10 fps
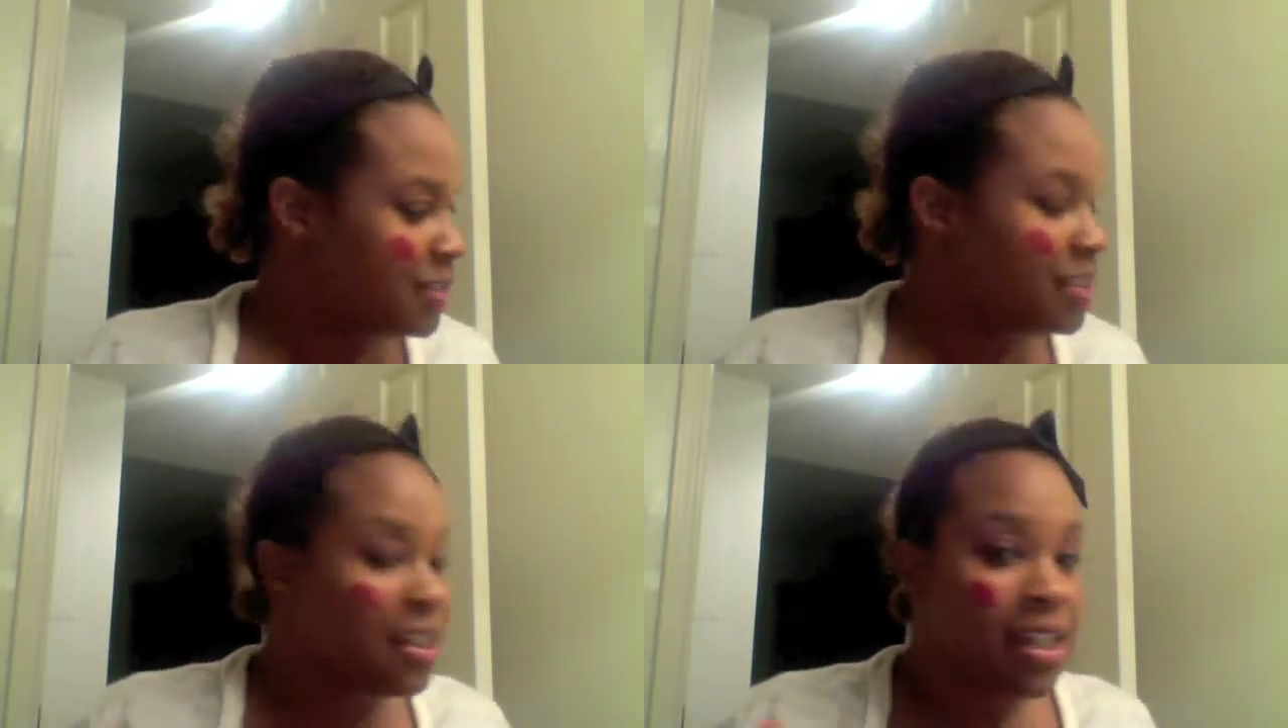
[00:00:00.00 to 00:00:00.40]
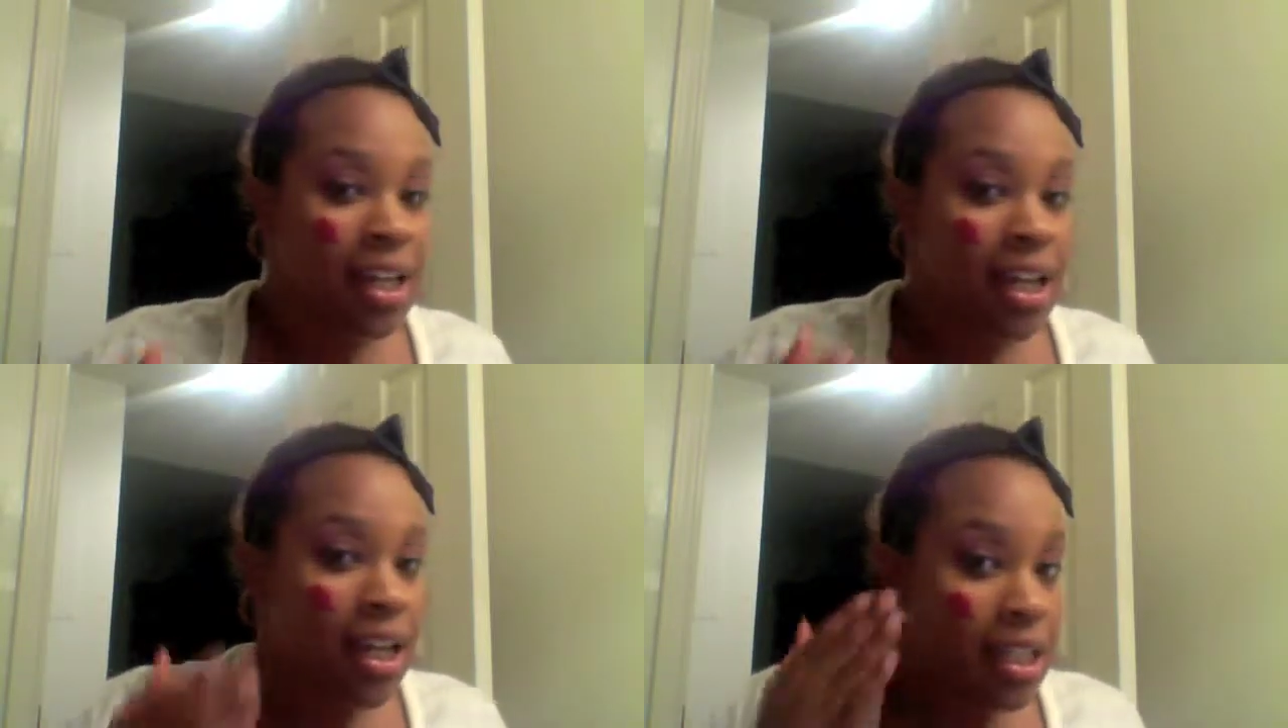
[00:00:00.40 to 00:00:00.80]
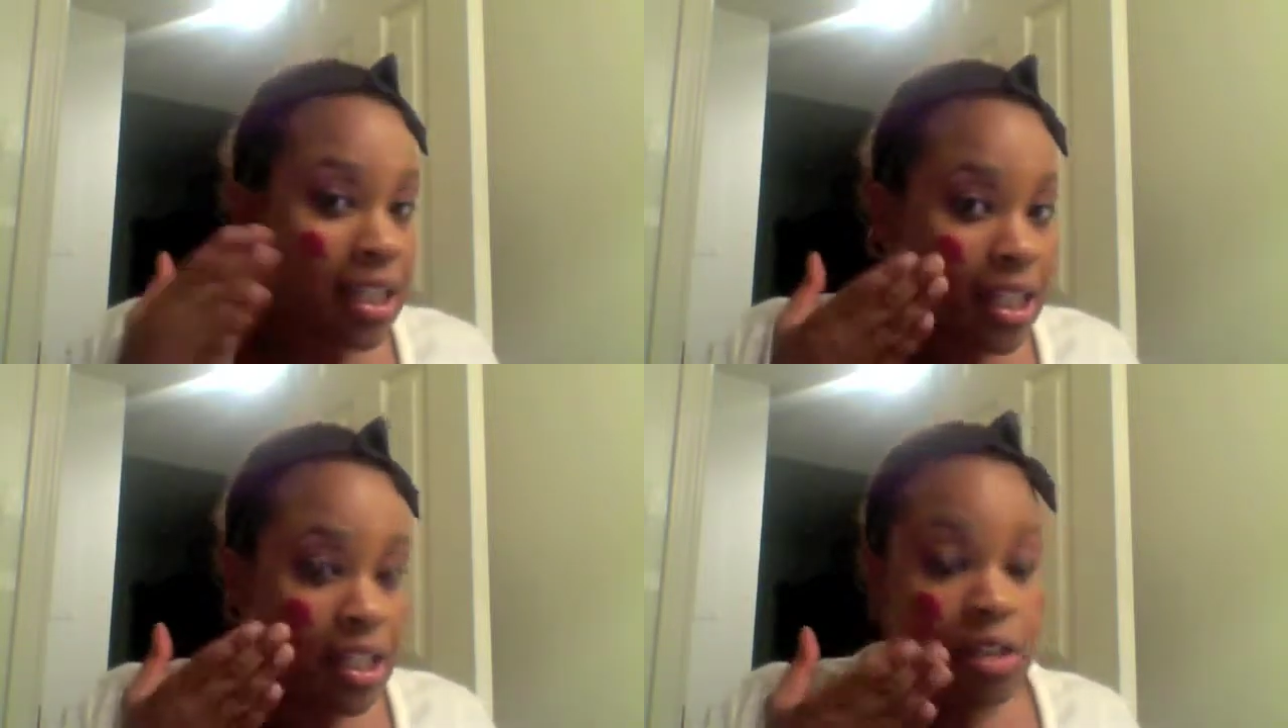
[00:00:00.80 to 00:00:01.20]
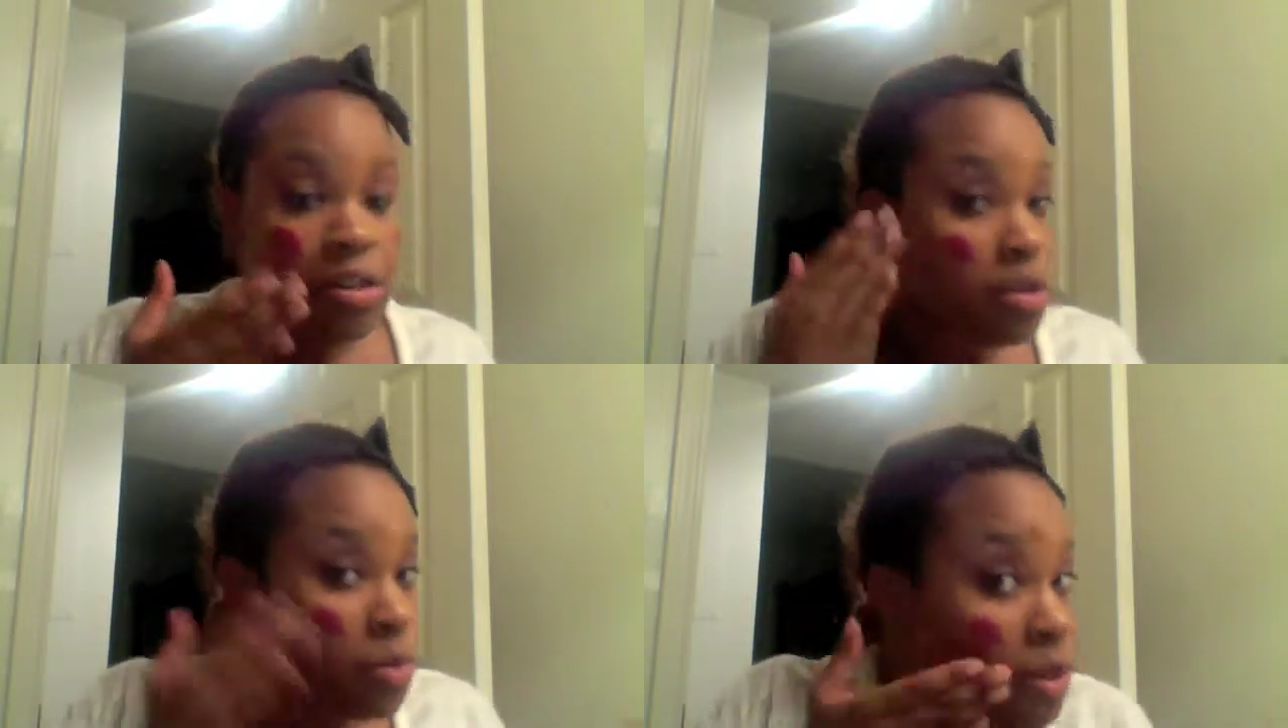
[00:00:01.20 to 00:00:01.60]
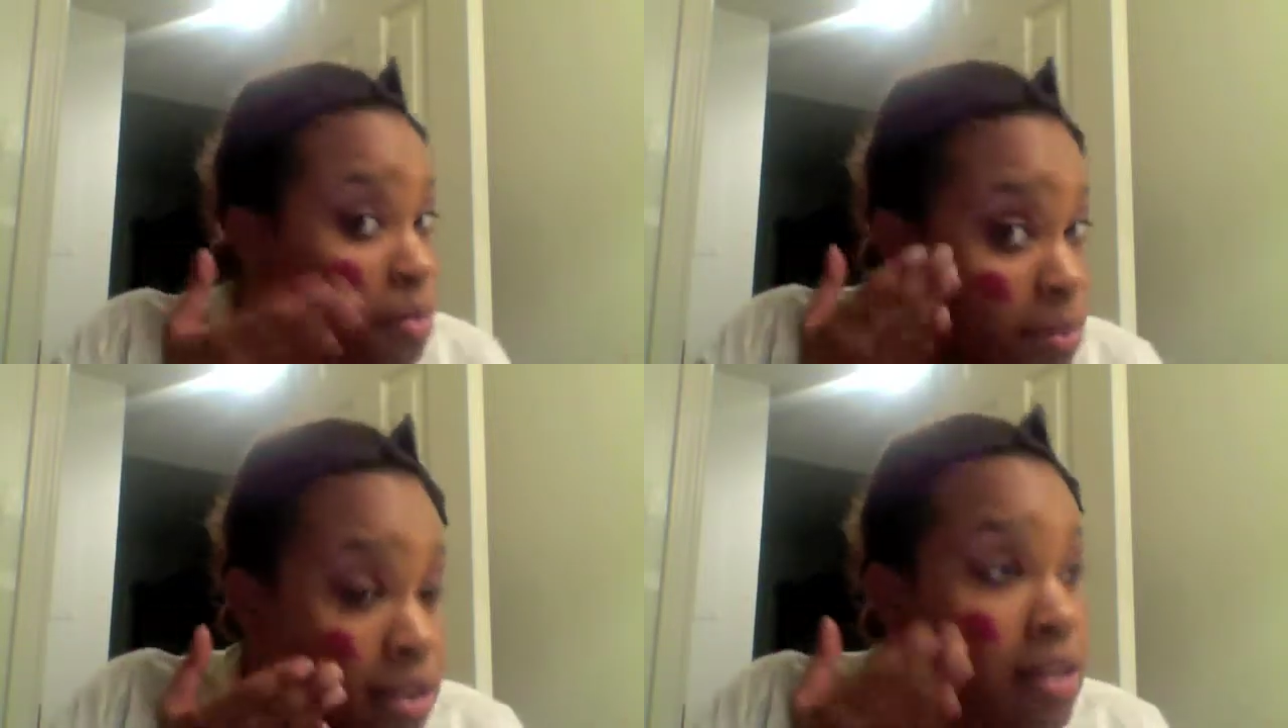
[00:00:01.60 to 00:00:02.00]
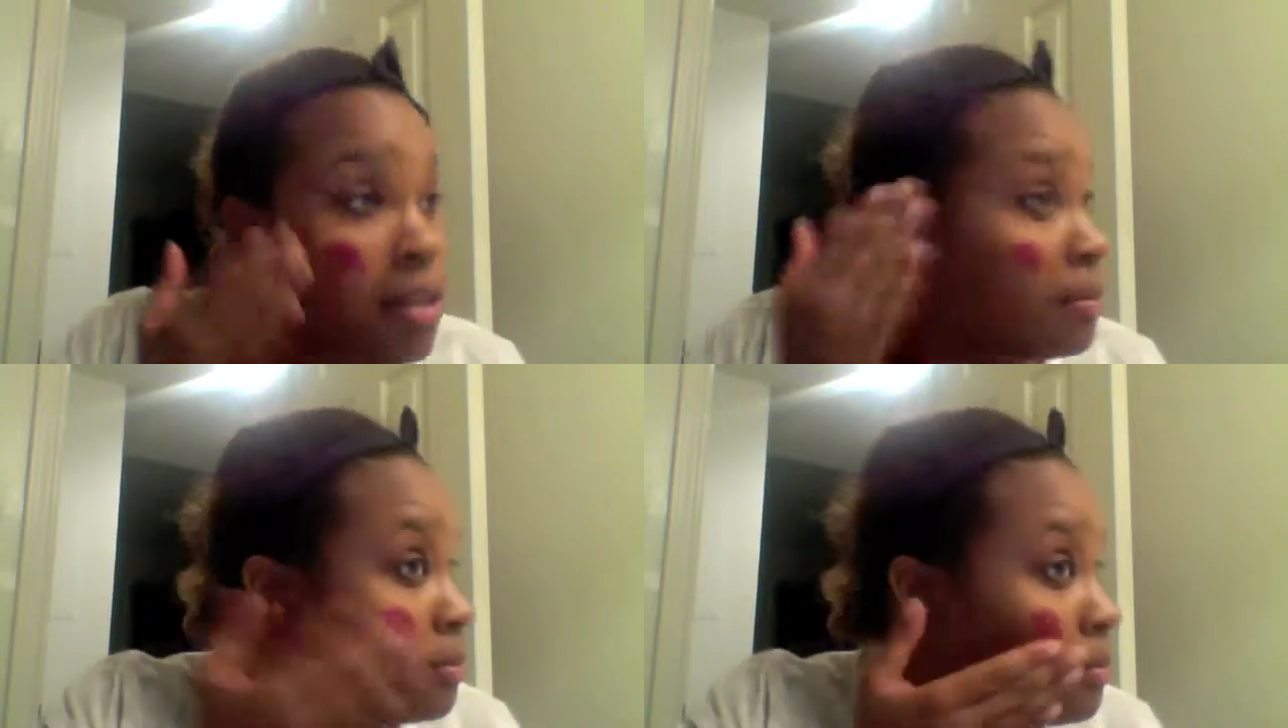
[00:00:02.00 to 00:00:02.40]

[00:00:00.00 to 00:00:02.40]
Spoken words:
faint circle. These are not faint circles.